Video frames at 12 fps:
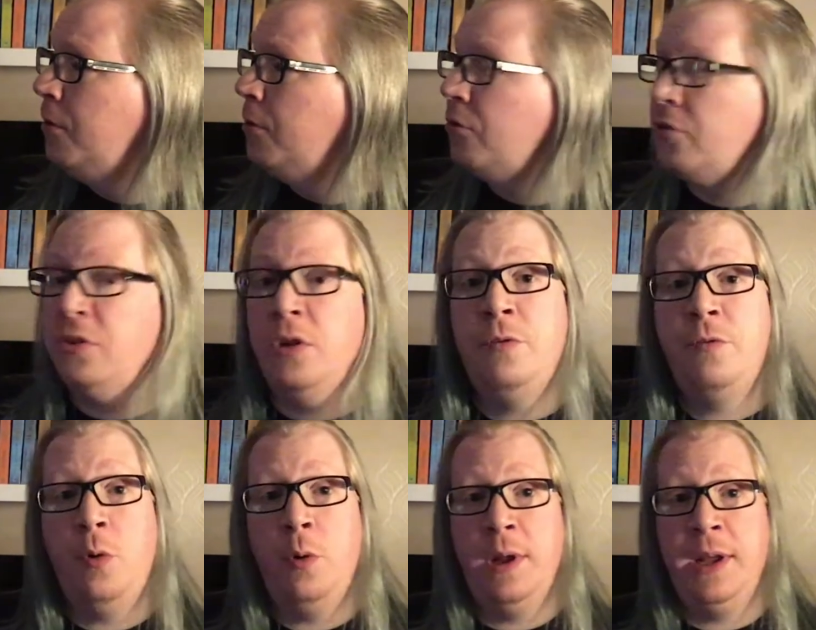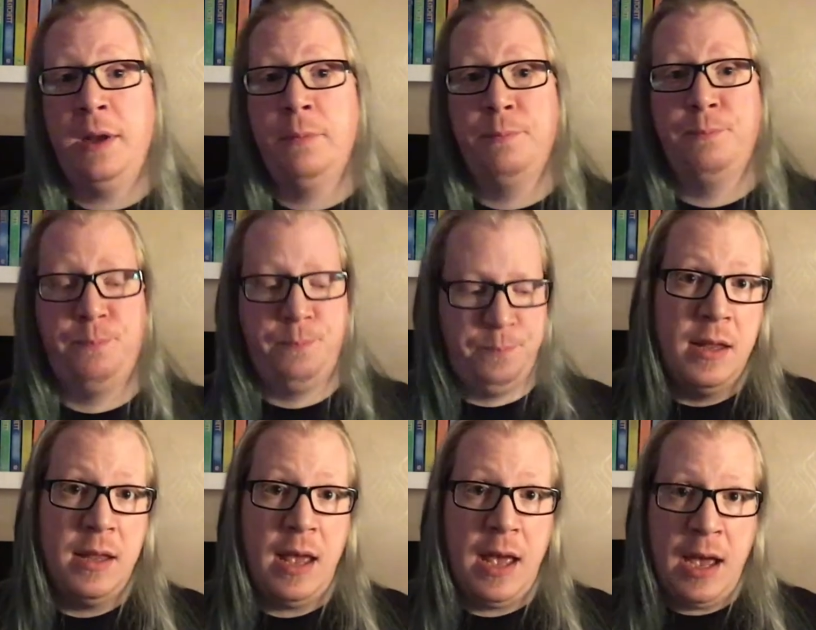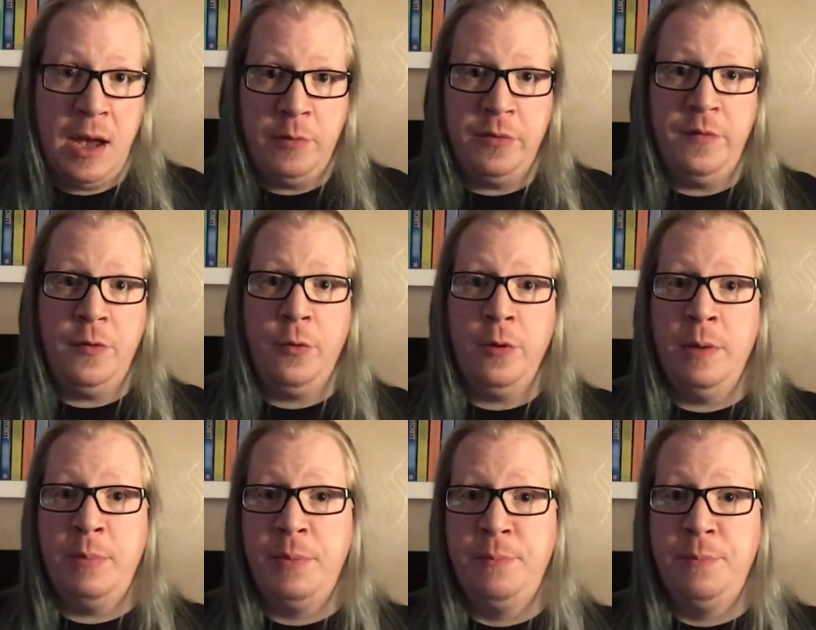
snow falling out of the crib.